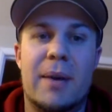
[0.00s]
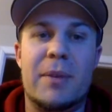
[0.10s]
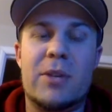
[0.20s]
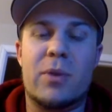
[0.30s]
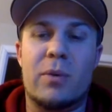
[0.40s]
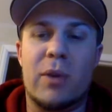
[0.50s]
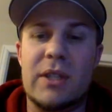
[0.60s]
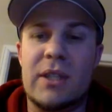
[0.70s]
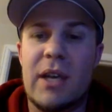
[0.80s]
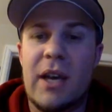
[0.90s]
This one
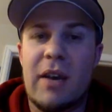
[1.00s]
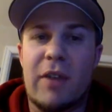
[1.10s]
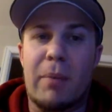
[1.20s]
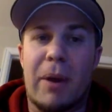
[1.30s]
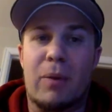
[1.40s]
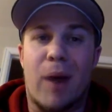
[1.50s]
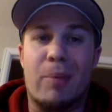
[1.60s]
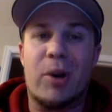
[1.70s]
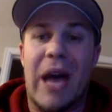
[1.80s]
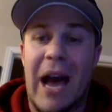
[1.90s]
was found by
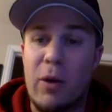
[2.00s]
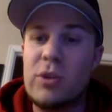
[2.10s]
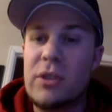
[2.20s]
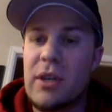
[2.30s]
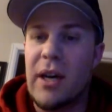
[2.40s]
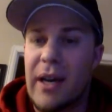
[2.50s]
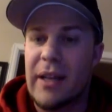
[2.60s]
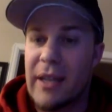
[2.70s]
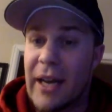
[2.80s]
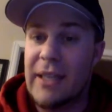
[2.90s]
Robert House
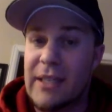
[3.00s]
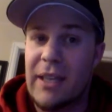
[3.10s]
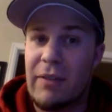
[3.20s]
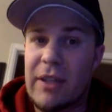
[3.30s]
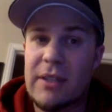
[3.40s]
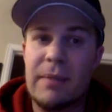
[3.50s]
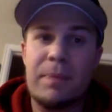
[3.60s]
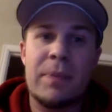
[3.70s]
in the 1970s.